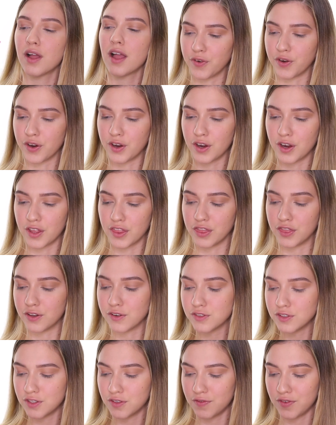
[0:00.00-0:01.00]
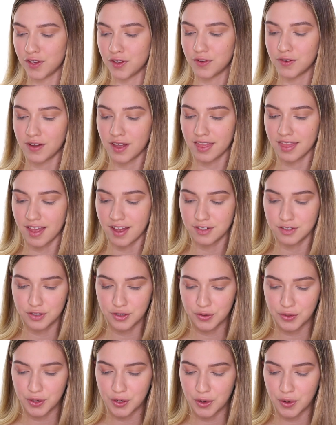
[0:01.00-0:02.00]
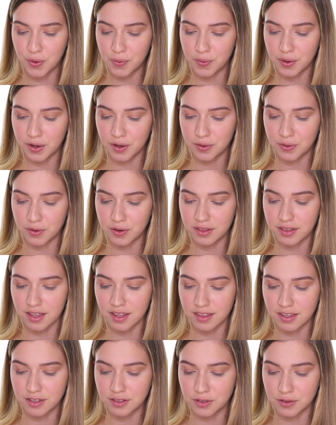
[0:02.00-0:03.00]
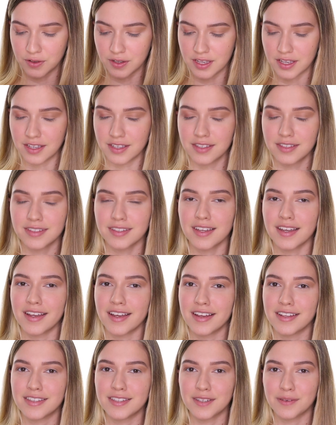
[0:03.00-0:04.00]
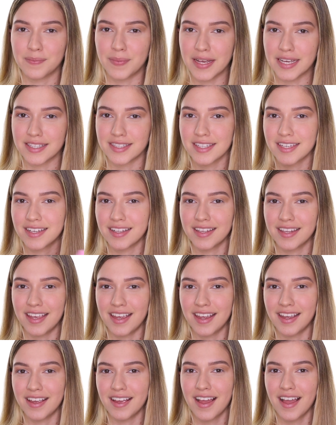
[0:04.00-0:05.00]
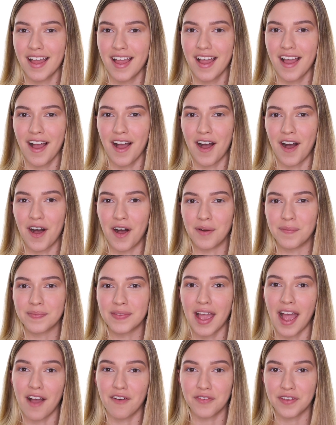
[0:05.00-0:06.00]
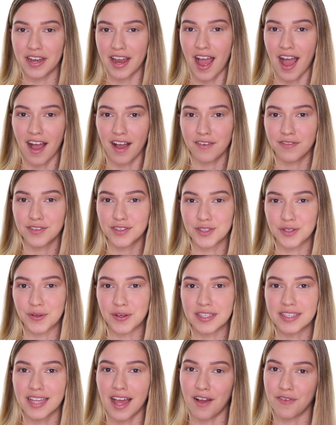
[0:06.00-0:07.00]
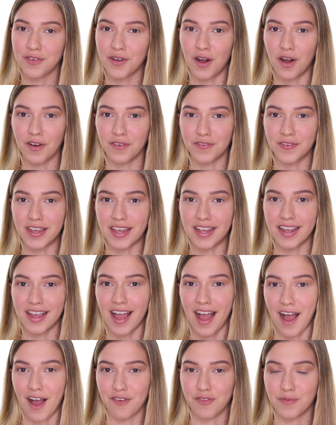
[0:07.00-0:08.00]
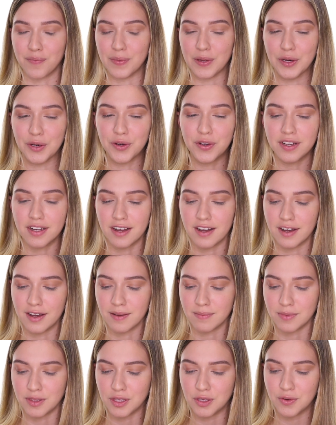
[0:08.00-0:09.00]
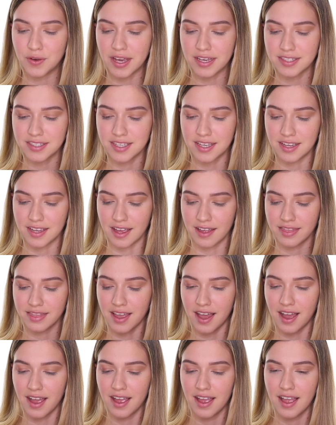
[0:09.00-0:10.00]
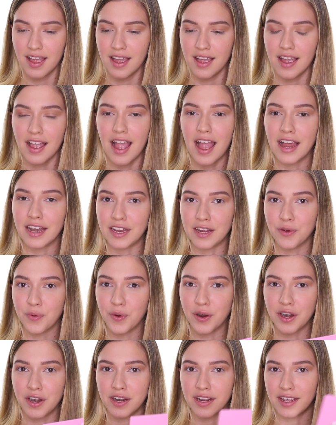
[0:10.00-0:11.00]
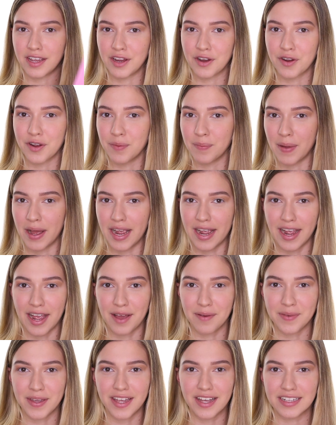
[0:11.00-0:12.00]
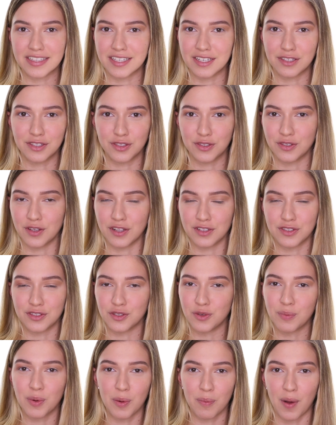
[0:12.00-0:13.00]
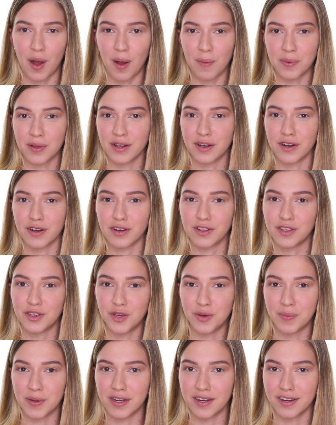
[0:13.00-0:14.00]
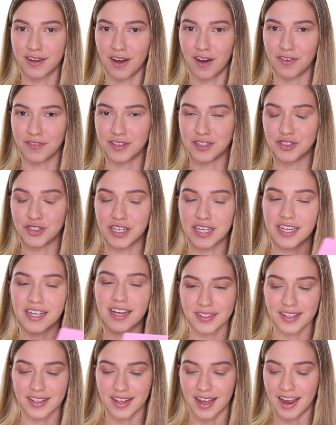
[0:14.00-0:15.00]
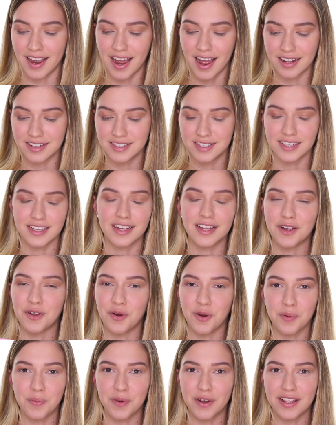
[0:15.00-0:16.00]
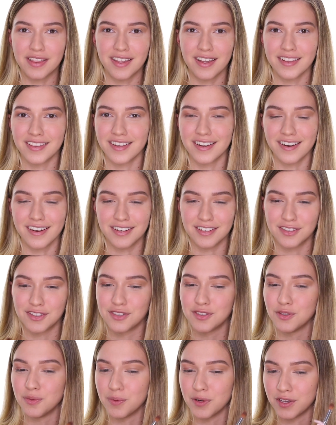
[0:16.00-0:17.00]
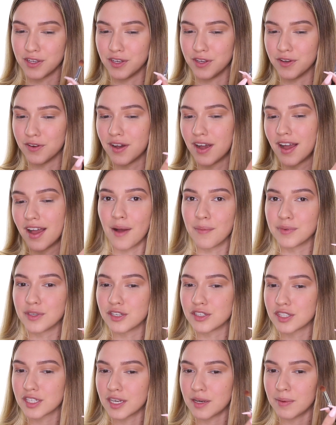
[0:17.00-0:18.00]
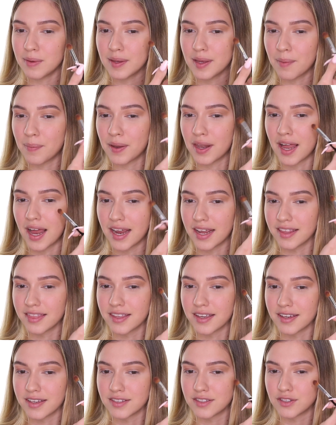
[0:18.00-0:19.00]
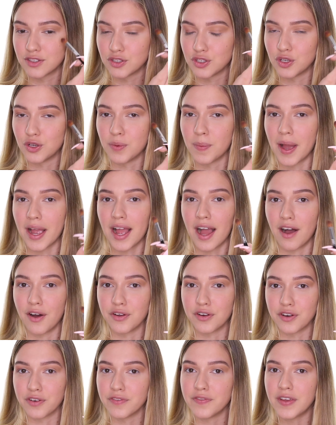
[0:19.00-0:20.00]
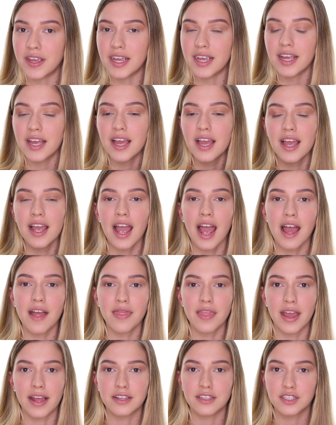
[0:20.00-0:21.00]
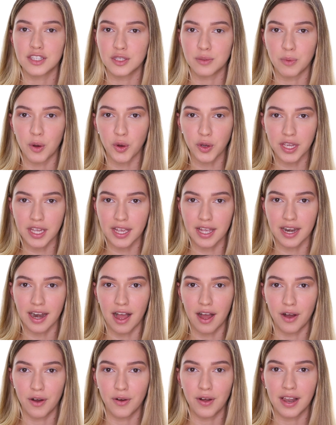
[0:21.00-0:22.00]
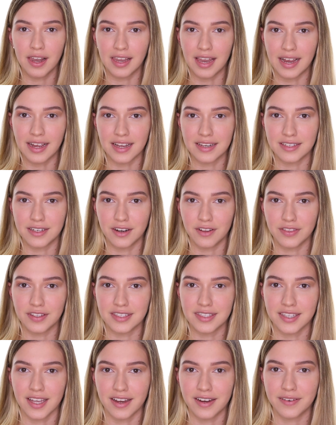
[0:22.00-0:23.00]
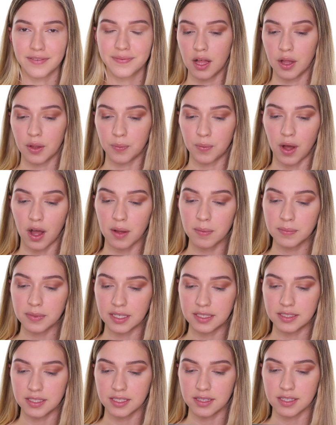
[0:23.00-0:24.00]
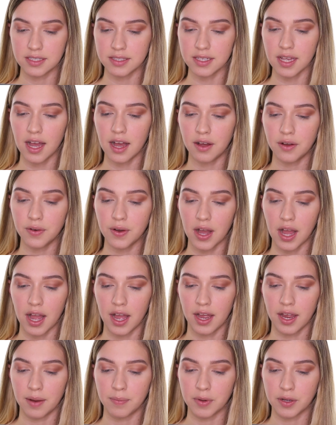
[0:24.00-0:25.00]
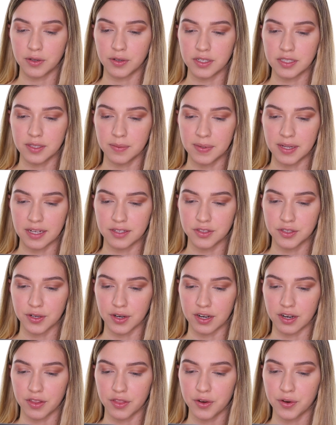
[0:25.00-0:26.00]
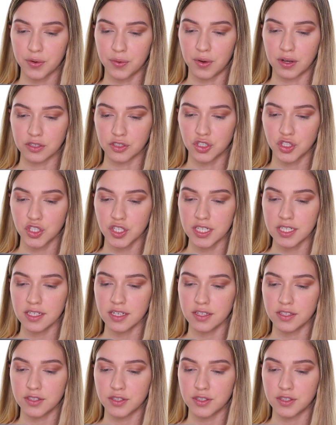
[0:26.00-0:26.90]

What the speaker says: For those of you that don't know what a cortadito is, it's basically half and half. So it's half coffee, half milk. You guys can get that anywhere here in Miami. It's like a super popular Cuban coffee drink. I had to incorporate that there. It's super cute. I'm just going to be applying this to my outer V and then smoking it out like I did on this side. While I'm blending this out, I'm going to be answering another question.